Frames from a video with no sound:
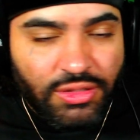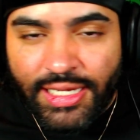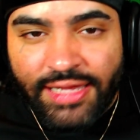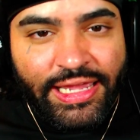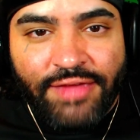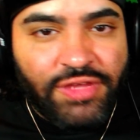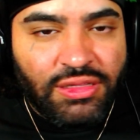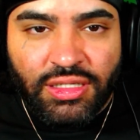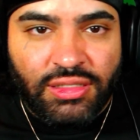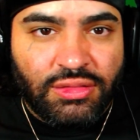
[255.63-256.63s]
and
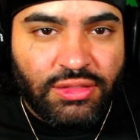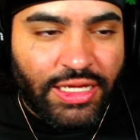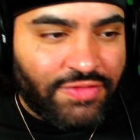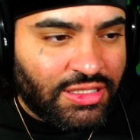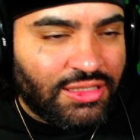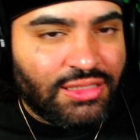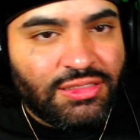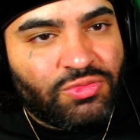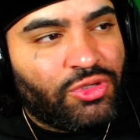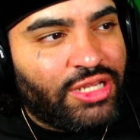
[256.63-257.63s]
everything everything that
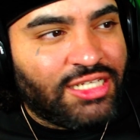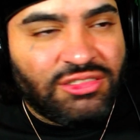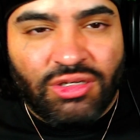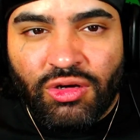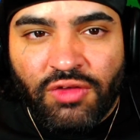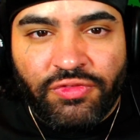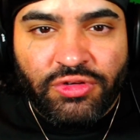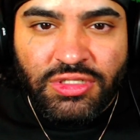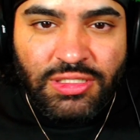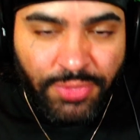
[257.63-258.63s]
this world has to offer
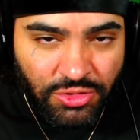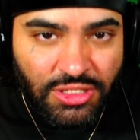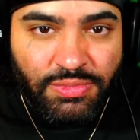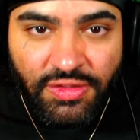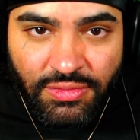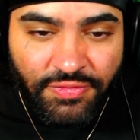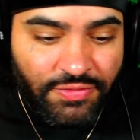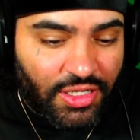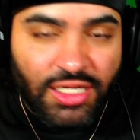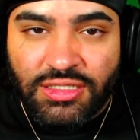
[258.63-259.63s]
is supposed to be
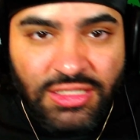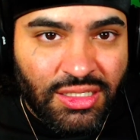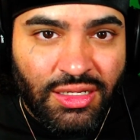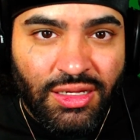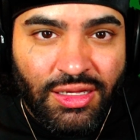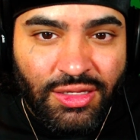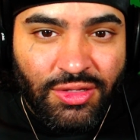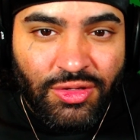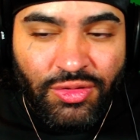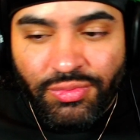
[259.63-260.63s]
for us
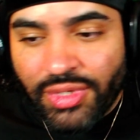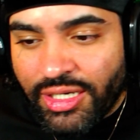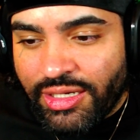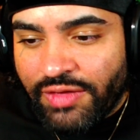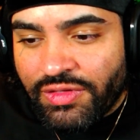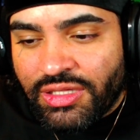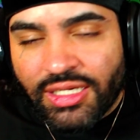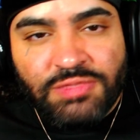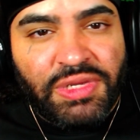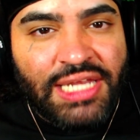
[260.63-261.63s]
but everything
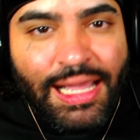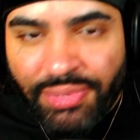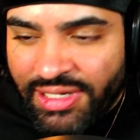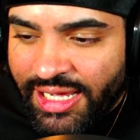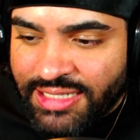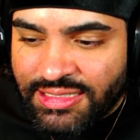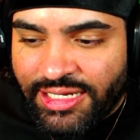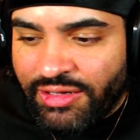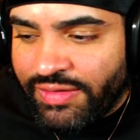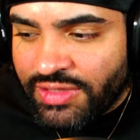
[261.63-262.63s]
is monopolized
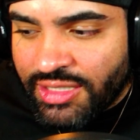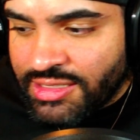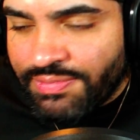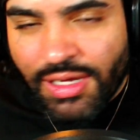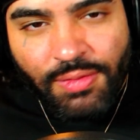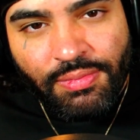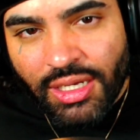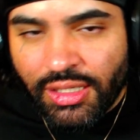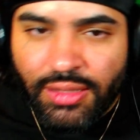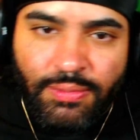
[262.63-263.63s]
now everything's about
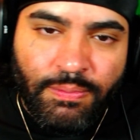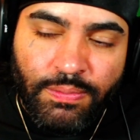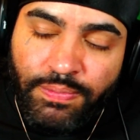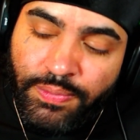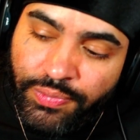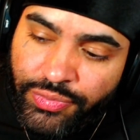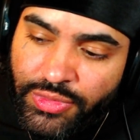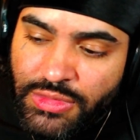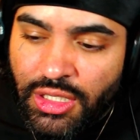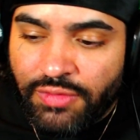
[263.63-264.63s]
money you know
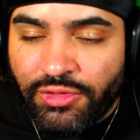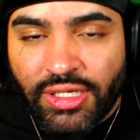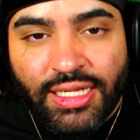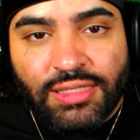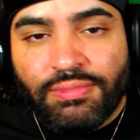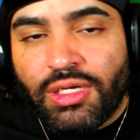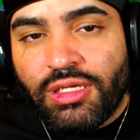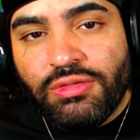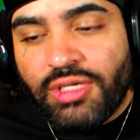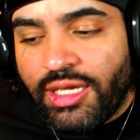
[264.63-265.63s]
i'm saying if you ain't got the
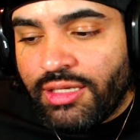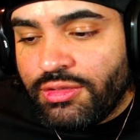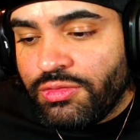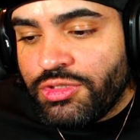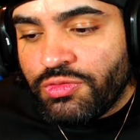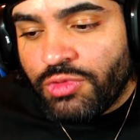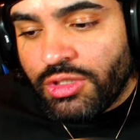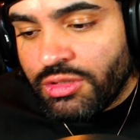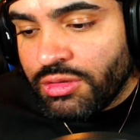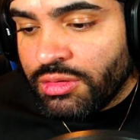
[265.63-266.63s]
money you can't do what you want
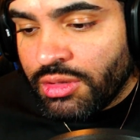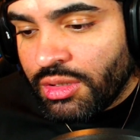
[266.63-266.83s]
to do